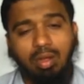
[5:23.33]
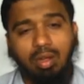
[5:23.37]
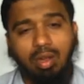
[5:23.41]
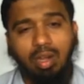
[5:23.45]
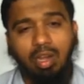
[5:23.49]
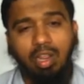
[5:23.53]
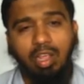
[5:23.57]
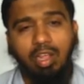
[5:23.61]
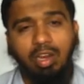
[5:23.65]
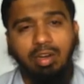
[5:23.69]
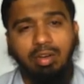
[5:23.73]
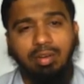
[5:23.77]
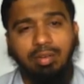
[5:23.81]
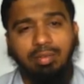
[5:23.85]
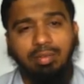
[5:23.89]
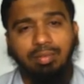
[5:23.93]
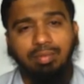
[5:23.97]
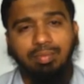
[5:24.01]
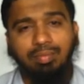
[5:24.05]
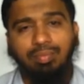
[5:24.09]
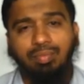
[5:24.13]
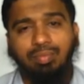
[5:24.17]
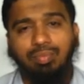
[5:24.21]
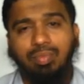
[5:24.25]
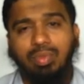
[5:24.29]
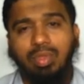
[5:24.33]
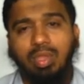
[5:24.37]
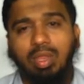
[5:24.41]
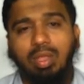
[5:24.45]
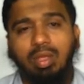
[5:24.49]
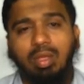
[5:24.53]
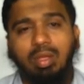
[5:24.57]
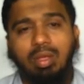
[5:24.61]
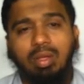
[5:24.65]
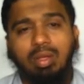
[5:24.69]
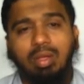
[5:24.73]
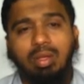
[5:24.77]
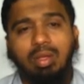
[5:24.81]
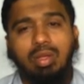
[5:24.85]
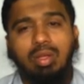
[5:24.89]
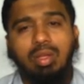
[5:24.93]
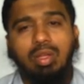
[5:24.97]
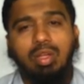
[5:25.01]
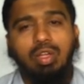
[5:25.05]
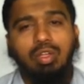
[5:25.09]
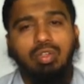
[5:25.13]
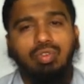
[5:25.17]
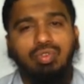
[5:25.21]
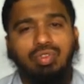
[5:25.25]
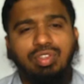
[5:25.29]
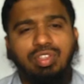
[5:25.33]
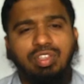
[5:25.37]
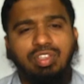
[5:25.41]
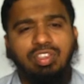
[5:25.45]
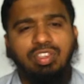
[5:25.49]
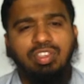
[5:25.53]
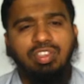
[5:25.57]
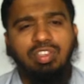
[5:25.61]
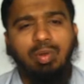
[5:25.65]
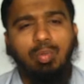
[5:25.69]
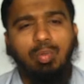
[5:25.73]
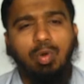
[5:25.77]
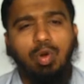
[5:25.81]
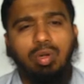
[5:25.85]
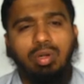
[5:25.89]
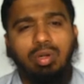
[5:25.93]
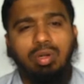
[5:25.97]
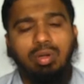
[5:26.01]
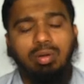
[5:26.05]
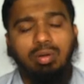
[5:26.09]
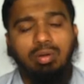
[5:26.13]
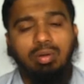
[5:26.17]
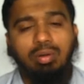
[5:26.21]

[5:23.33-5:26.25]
Clear? So this is about